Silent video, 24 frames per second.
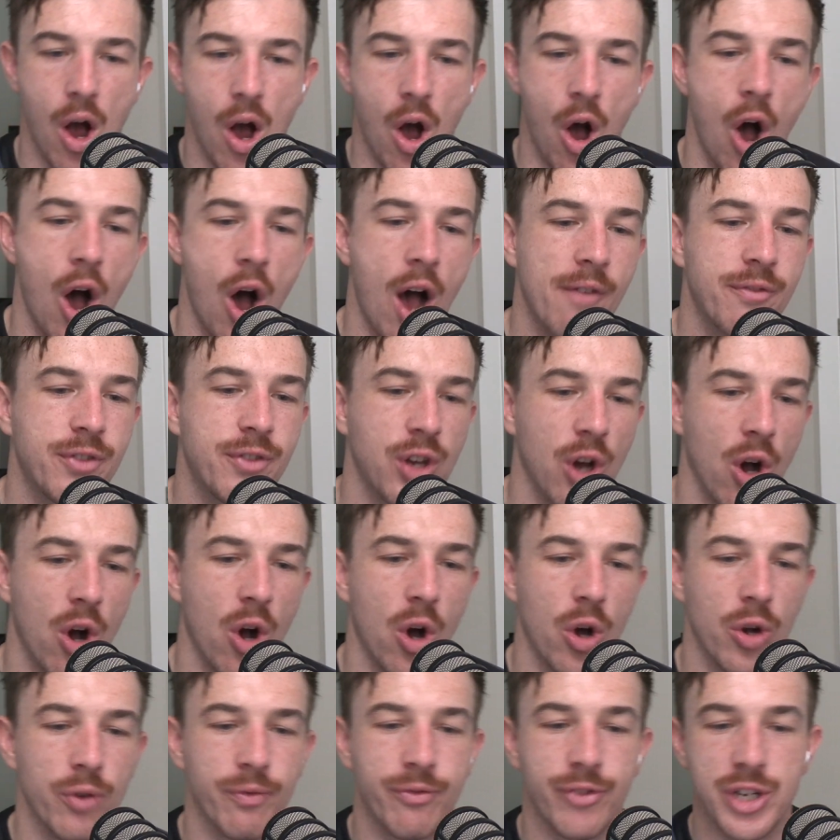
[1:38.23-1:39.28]
I've
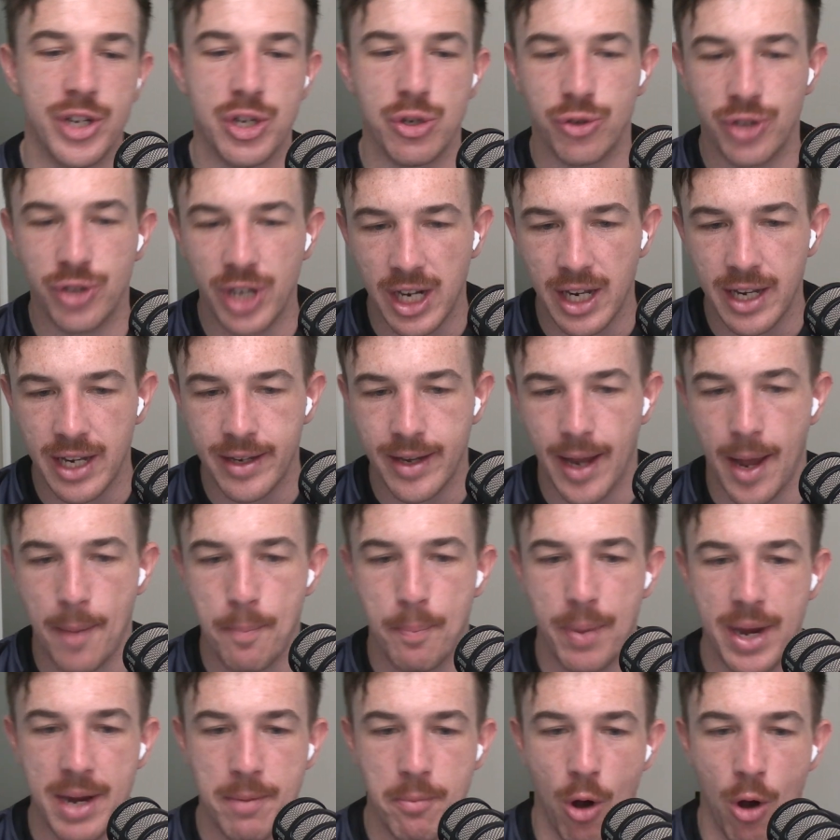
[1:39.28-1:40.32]
gone for New Zealand a
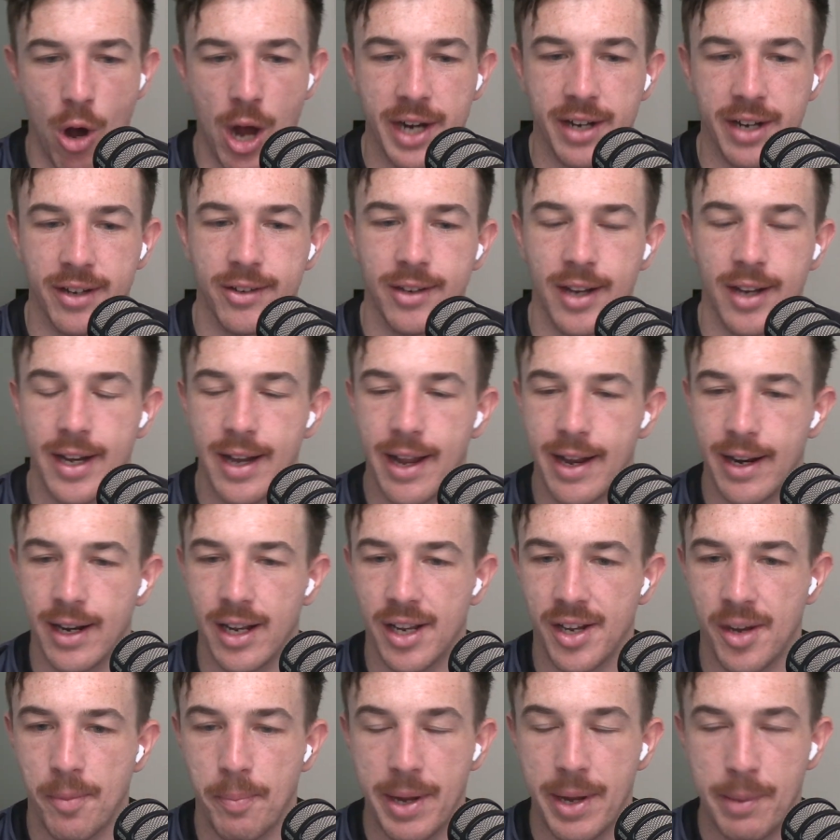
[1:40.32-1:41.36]
B- and
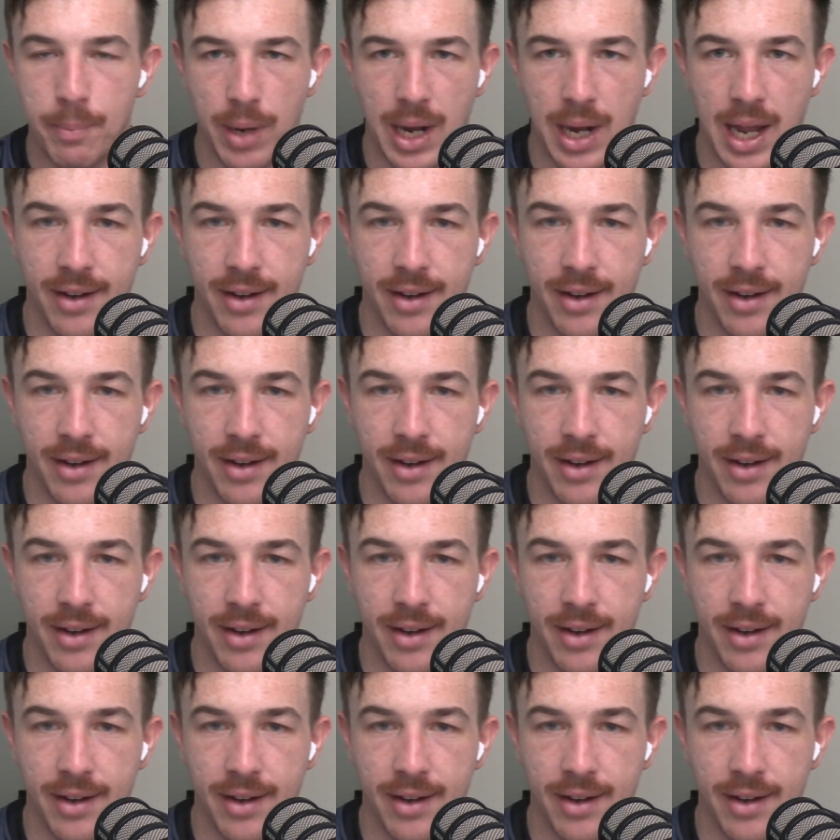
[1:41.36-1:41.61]
England a B+.